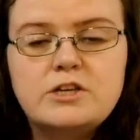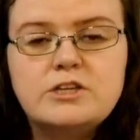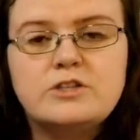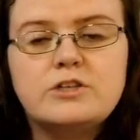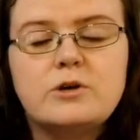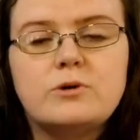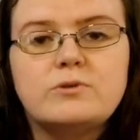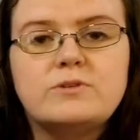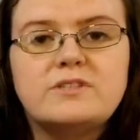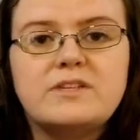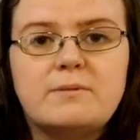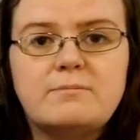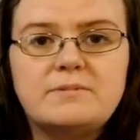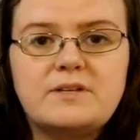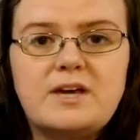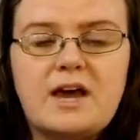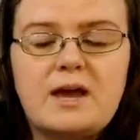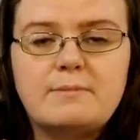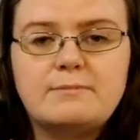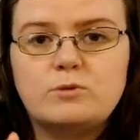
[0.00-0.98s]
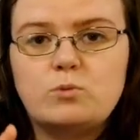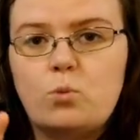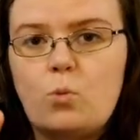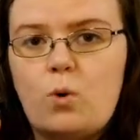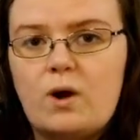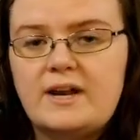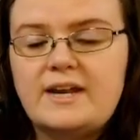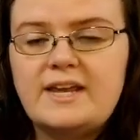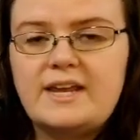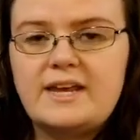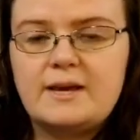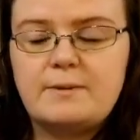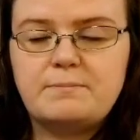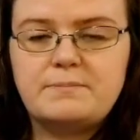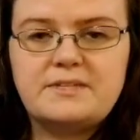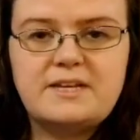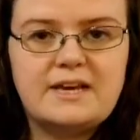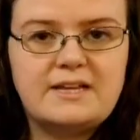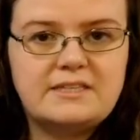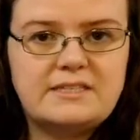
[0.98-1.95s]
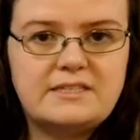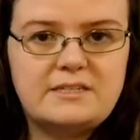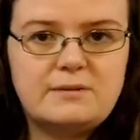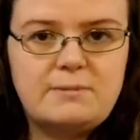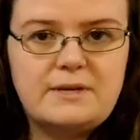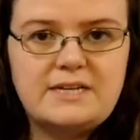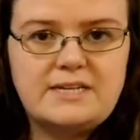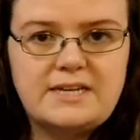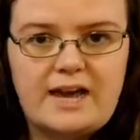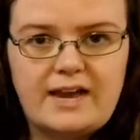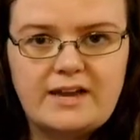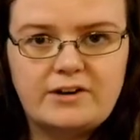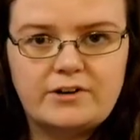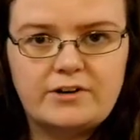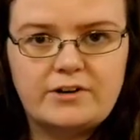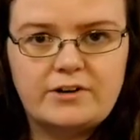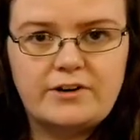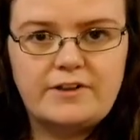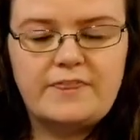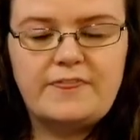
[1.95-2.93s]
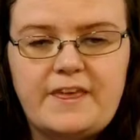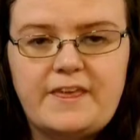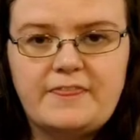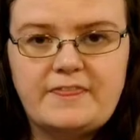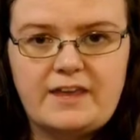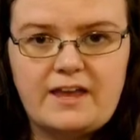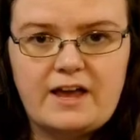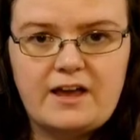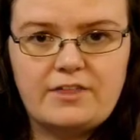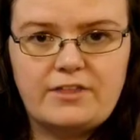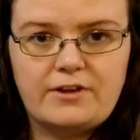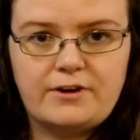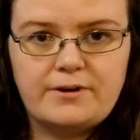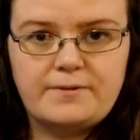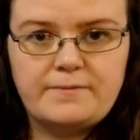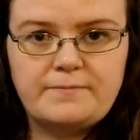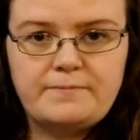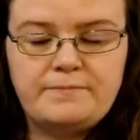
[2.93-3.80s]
So sometimes one hip tends to be tighter than the other.